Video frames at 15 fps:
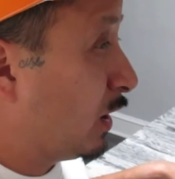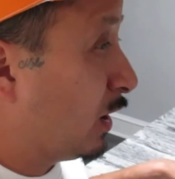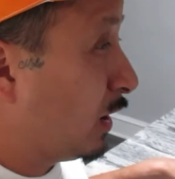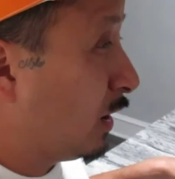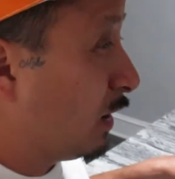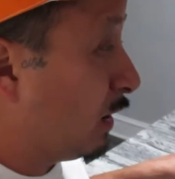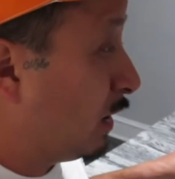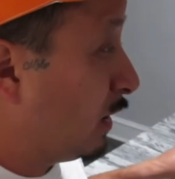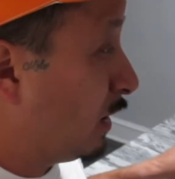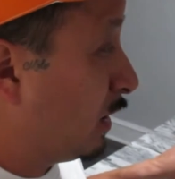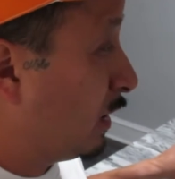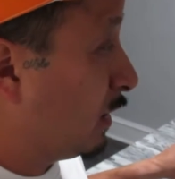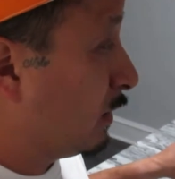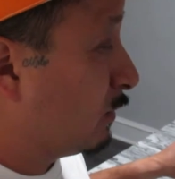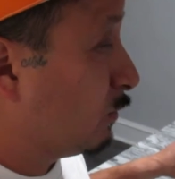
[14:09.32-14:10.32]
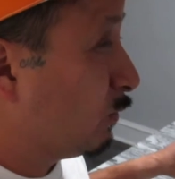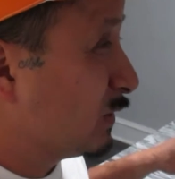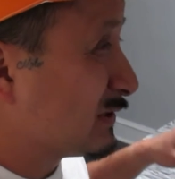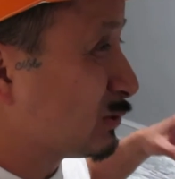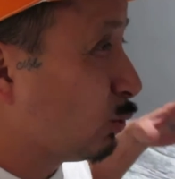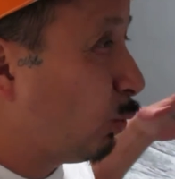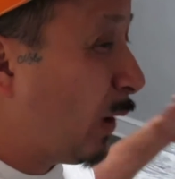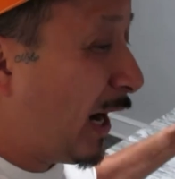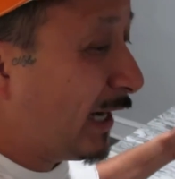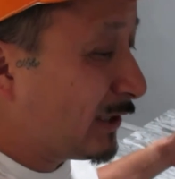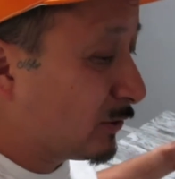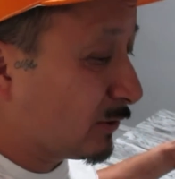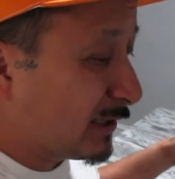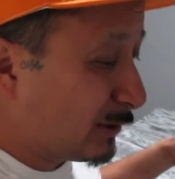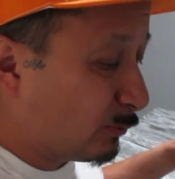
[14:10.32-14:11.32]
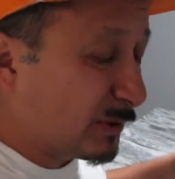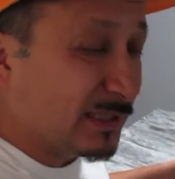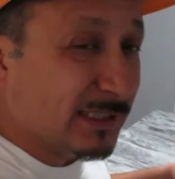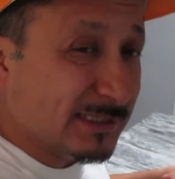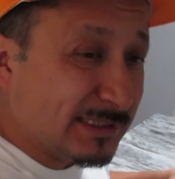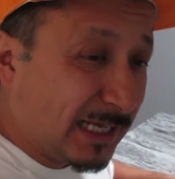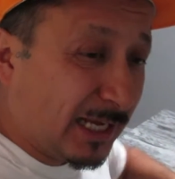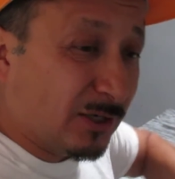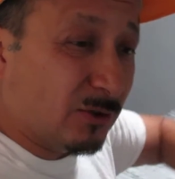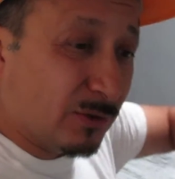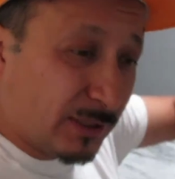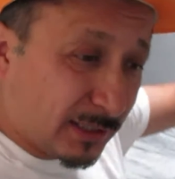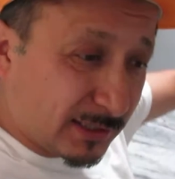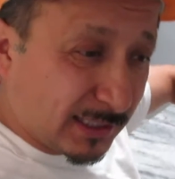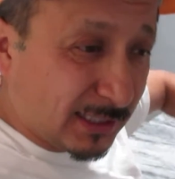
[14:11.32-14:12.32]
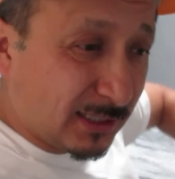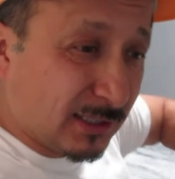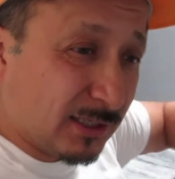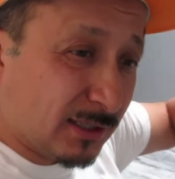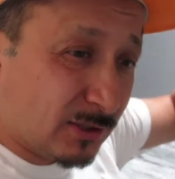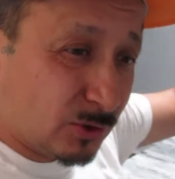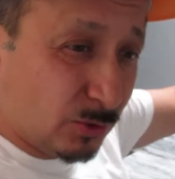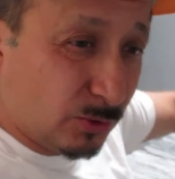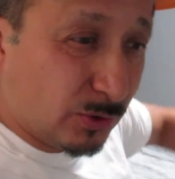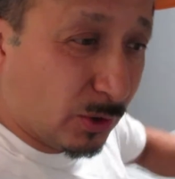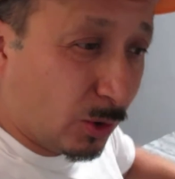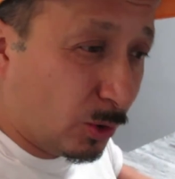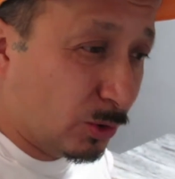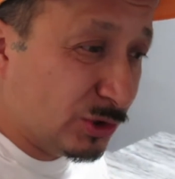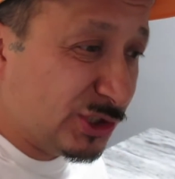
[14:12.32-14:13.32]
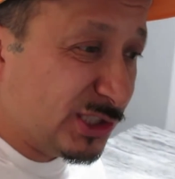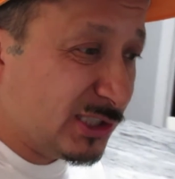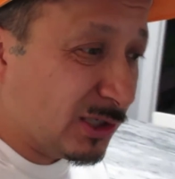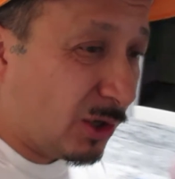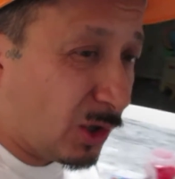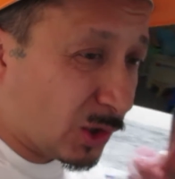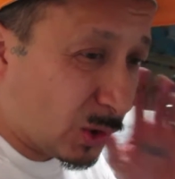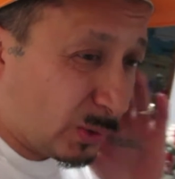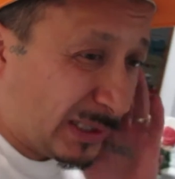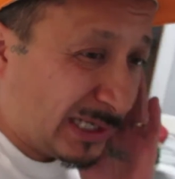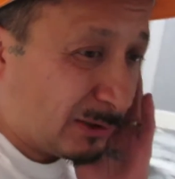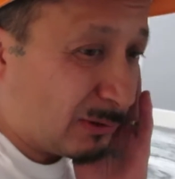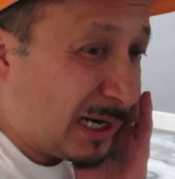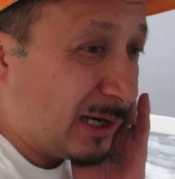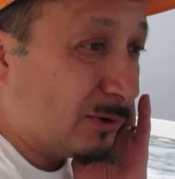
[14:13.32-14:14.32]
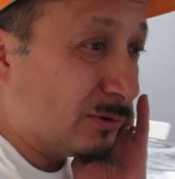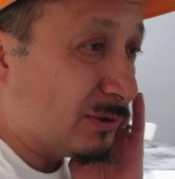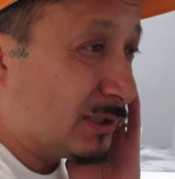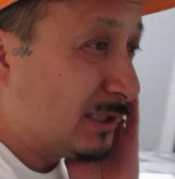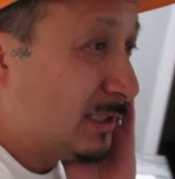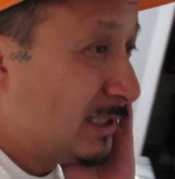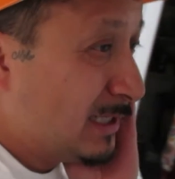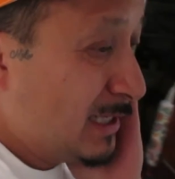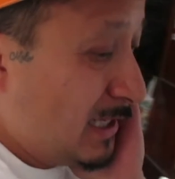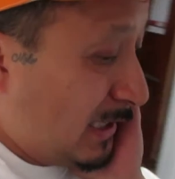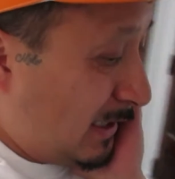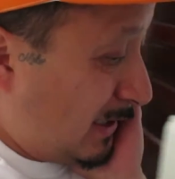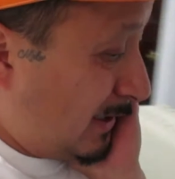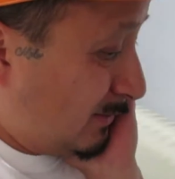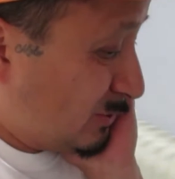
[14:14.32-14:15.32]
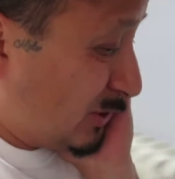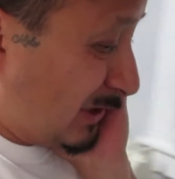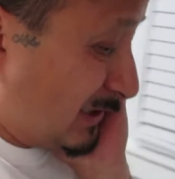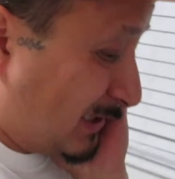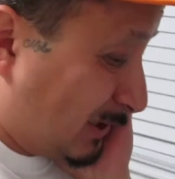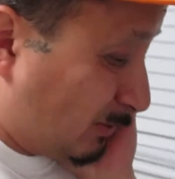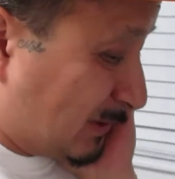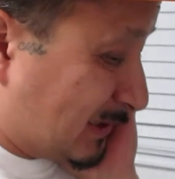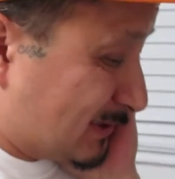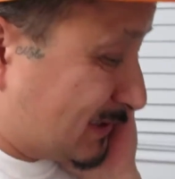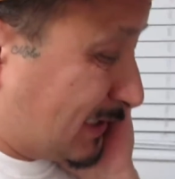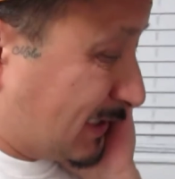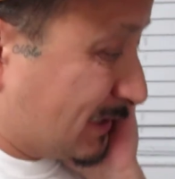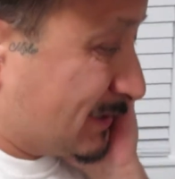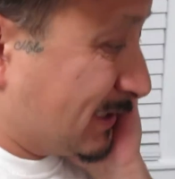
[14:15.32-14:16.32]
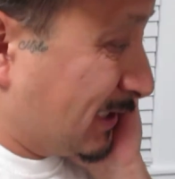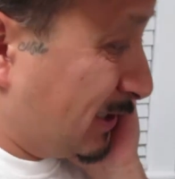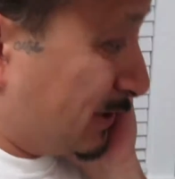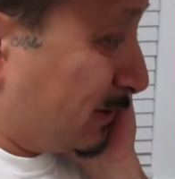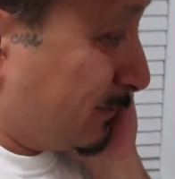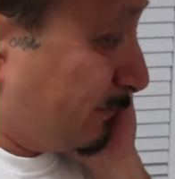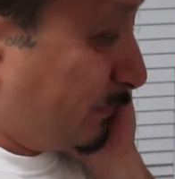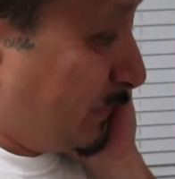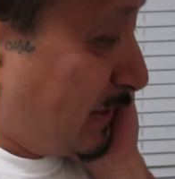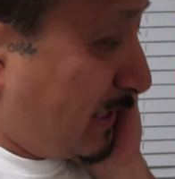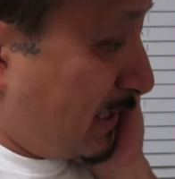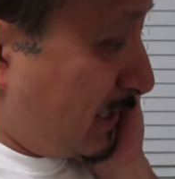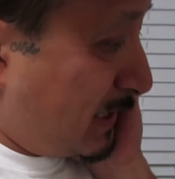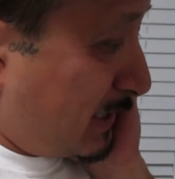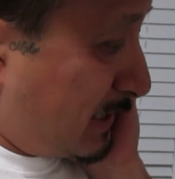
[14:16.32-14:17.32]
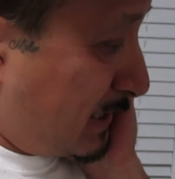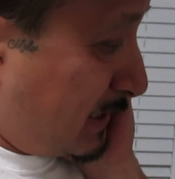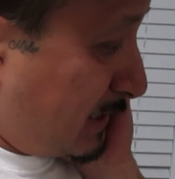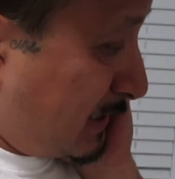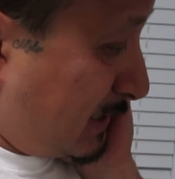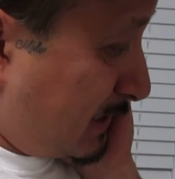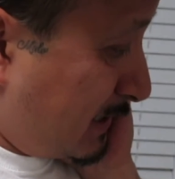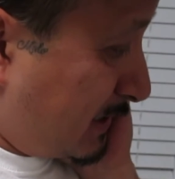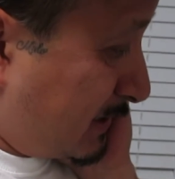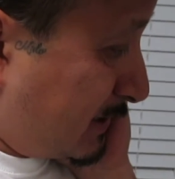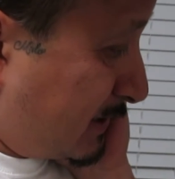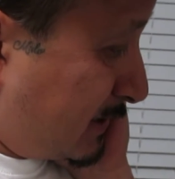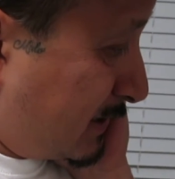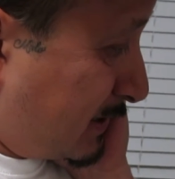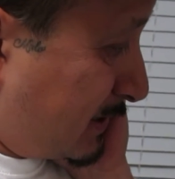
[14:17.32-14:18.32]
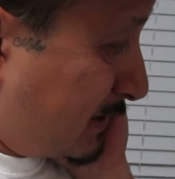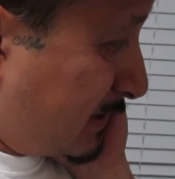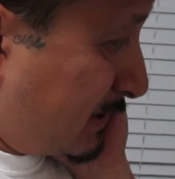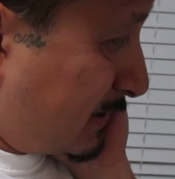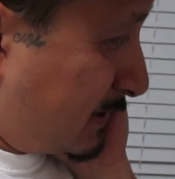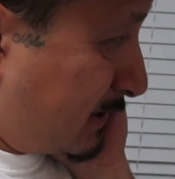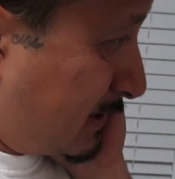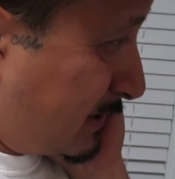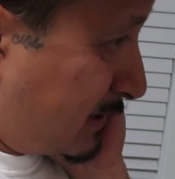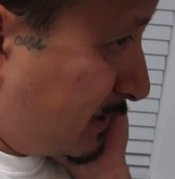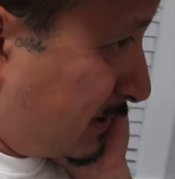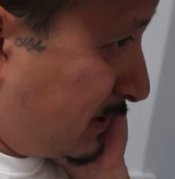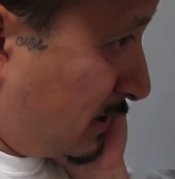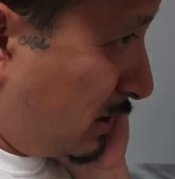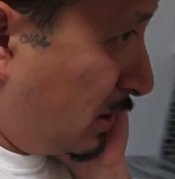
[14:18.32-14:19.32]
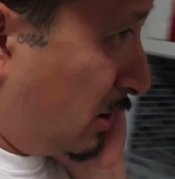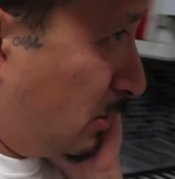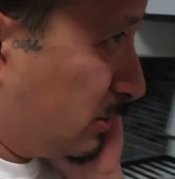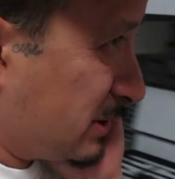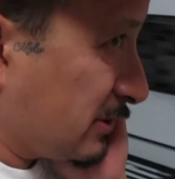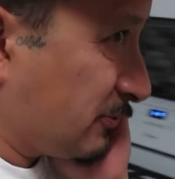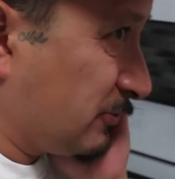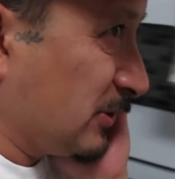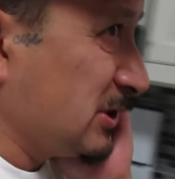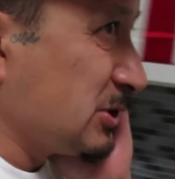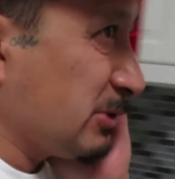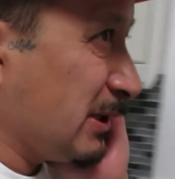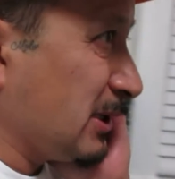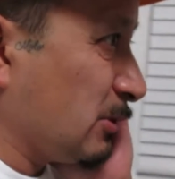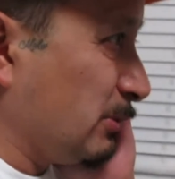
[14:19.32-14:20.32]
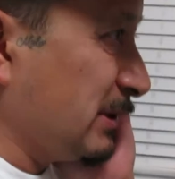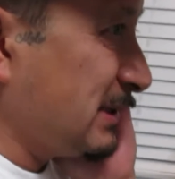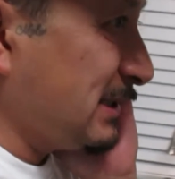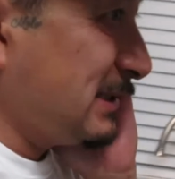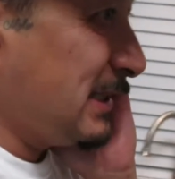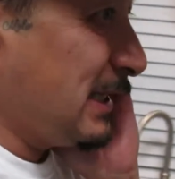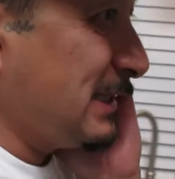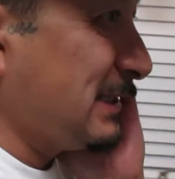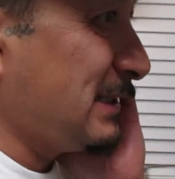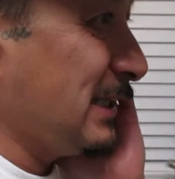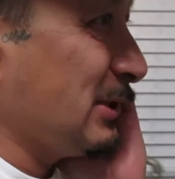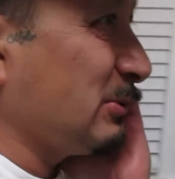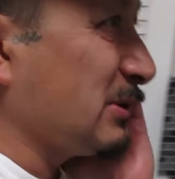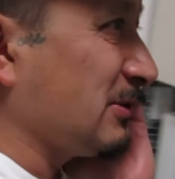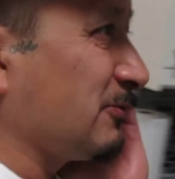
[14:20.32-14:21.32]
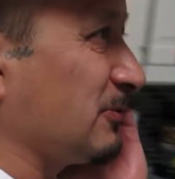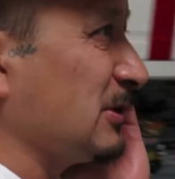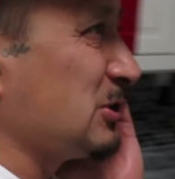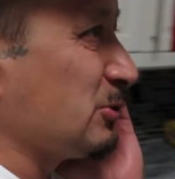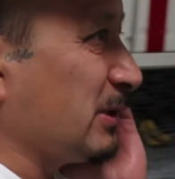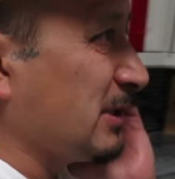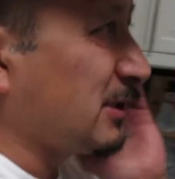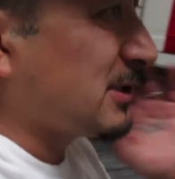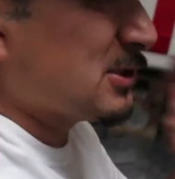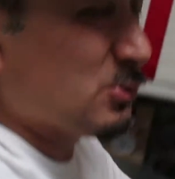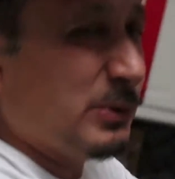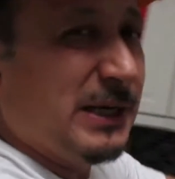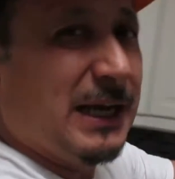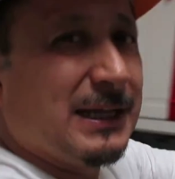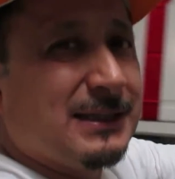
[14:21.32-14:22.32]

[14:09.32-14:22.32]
uh, uh, was wider than what the standard that they do the O G all the way around. Uh, I'm trying to think what else I could tell you. Uh, da, da, da, da, da, da. Oh, with the refrigerator, one thing that I didn't like with the refrigerator, because we